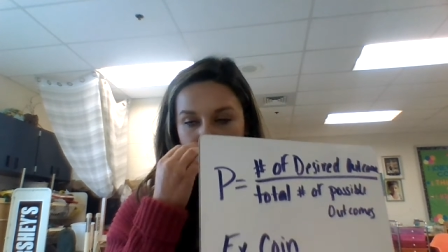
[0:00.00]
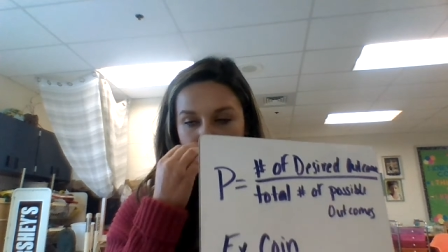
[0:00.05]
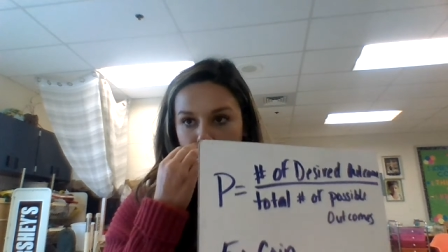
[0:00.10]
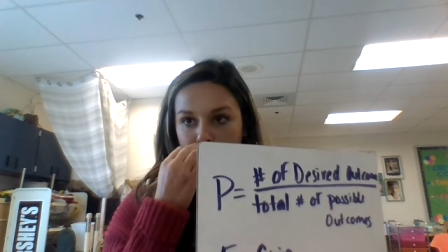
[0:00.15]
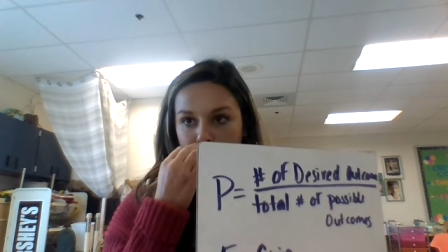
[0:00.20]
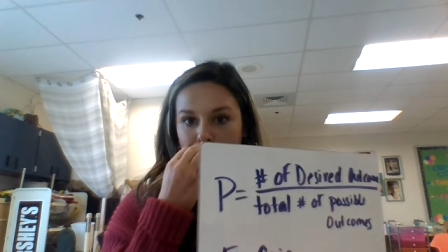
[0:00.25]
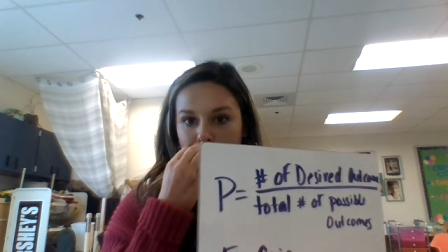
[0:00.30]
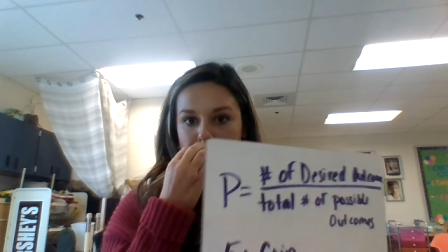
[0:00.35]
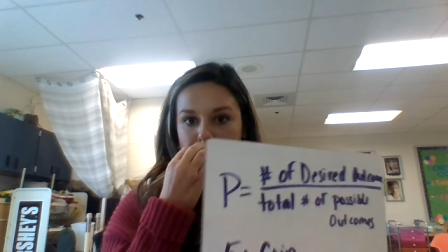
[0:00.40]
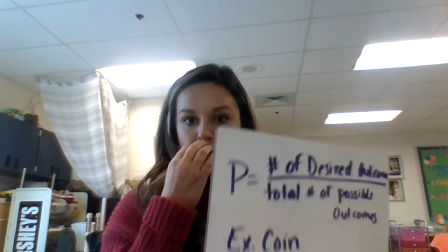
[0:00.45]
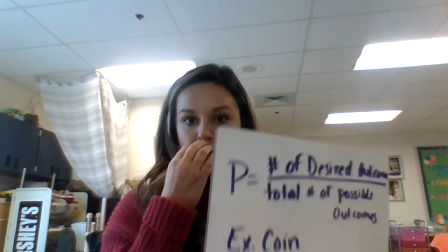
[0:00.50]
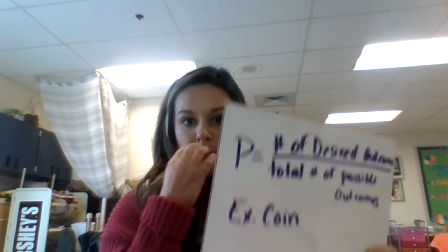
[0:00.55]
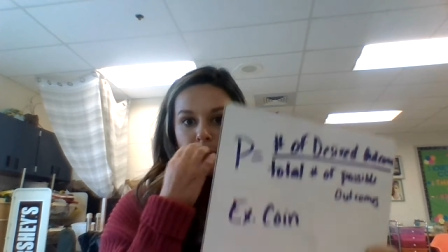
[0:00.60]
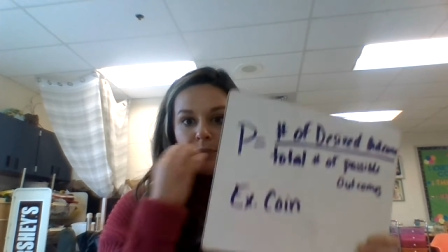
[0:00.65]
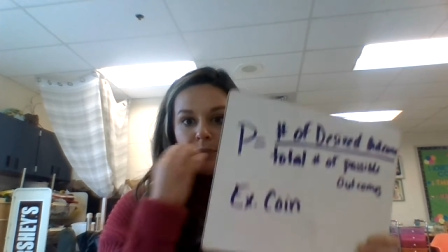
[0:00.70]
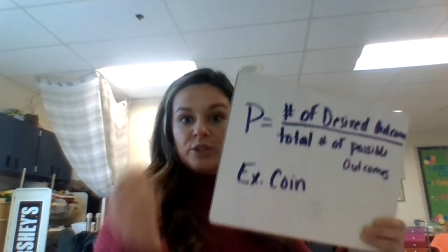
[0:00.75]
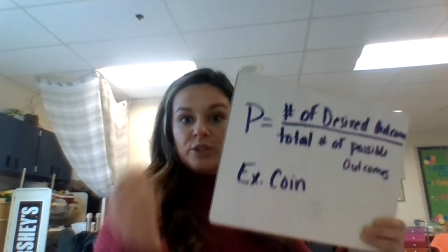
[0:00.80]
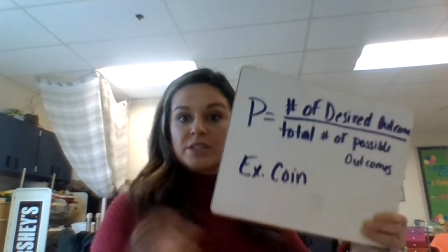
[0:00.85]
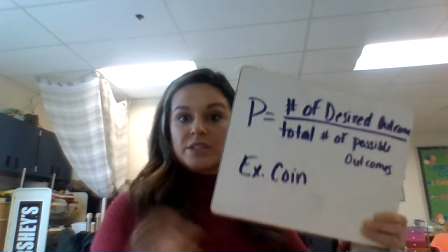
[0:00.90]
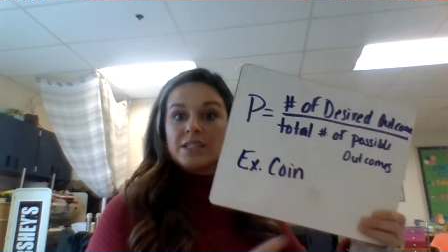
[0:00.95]
it makes a little bit
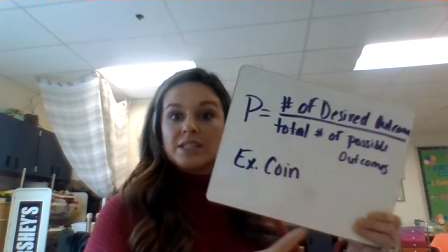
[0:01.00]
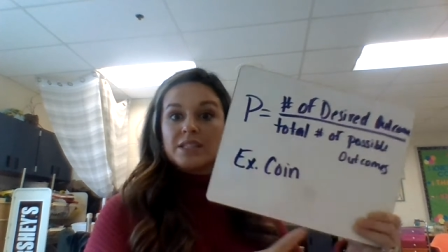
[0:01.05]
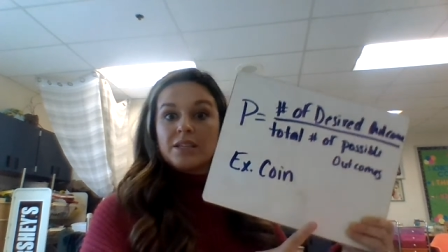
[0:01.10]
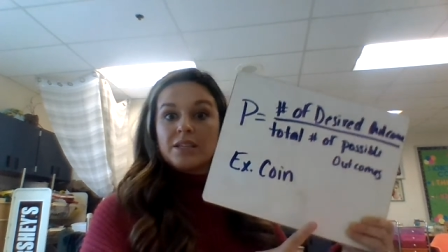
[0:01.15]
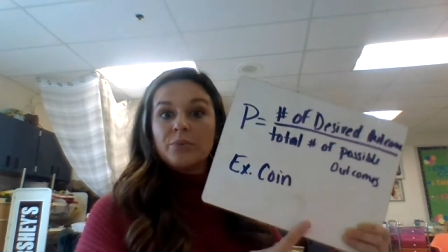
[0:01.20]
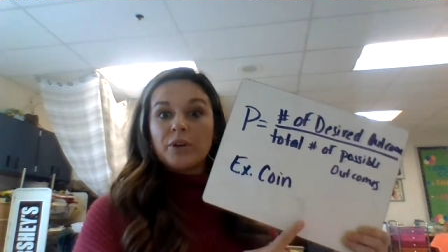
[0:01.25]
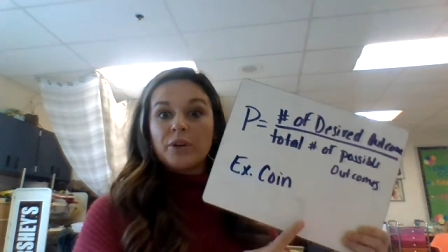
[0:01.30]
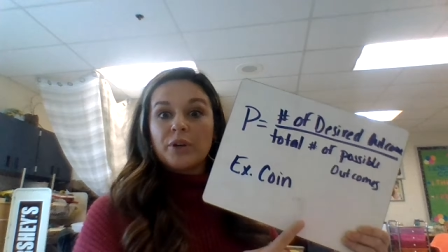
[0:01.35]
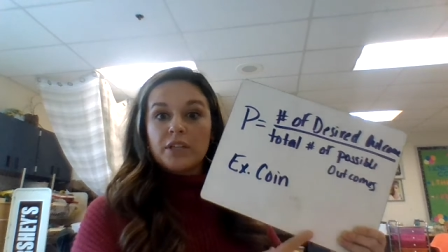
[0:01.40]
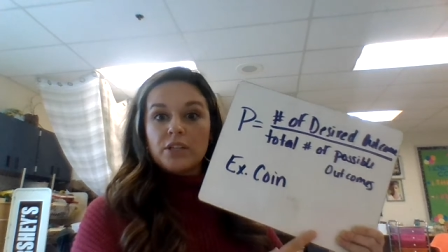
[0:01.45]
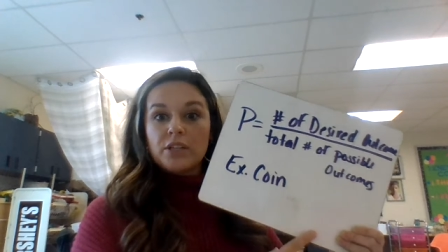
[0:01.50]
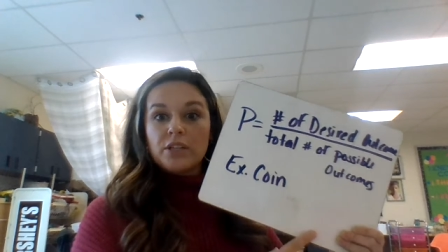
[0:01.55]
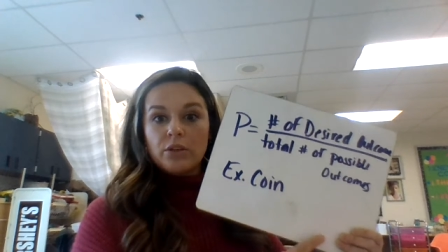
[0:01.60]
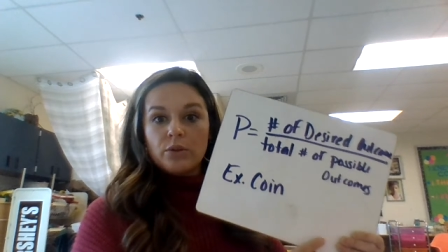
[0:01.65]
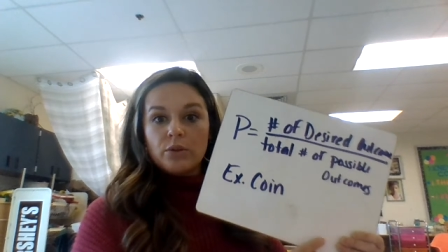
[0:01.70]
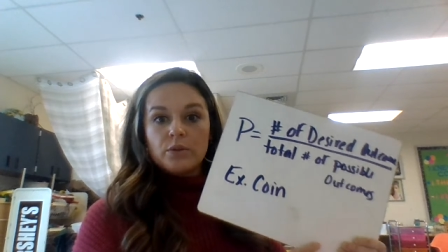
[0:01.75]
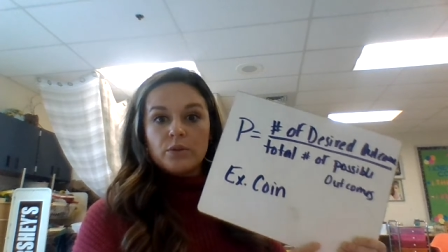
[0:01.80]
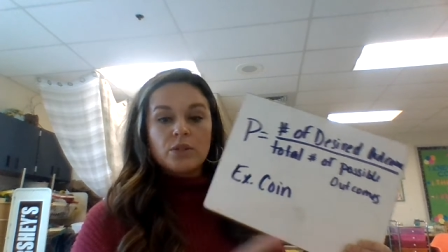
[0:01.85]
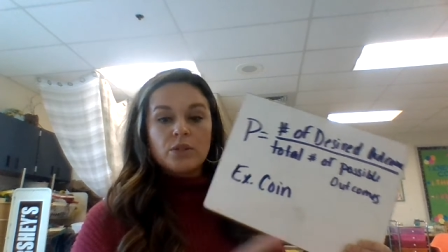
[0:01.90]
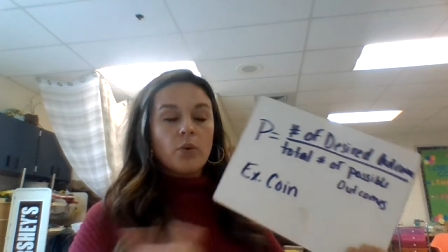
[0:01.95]
more sense, and we're going to
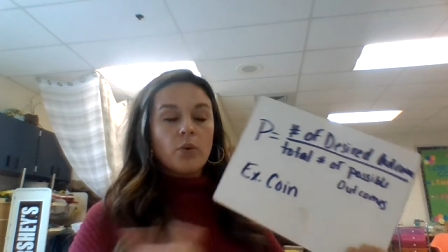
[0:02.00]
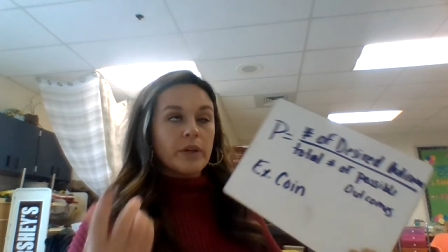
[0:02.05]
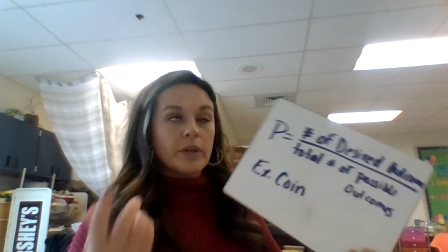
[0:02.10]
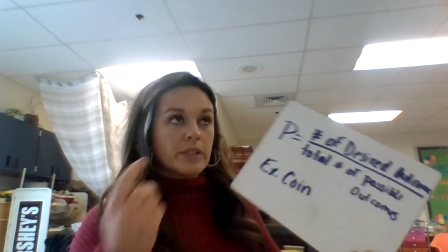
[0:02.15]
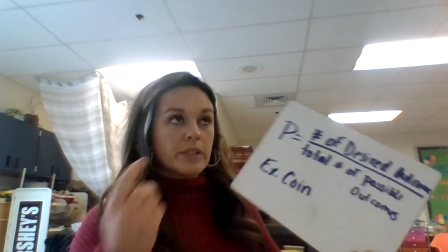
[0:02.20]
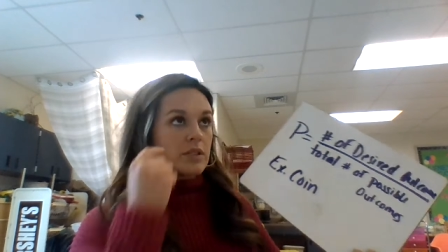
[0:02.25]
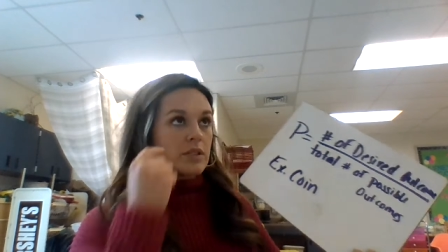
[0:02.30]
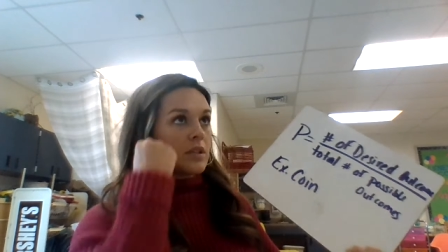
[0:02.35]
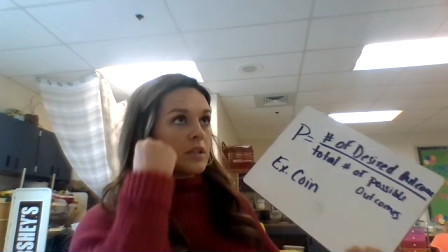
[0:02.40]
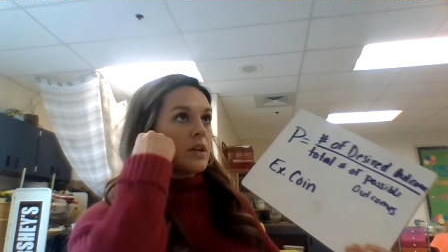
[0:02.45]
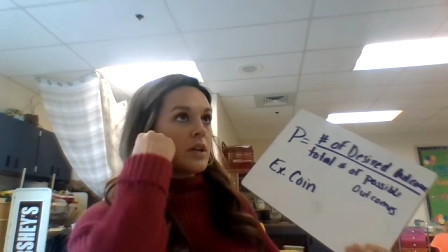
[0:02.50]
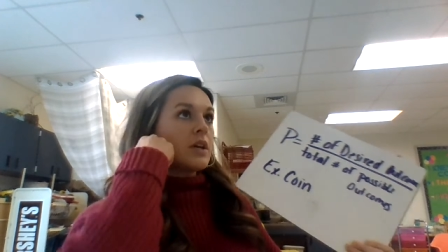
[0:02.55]
use coins.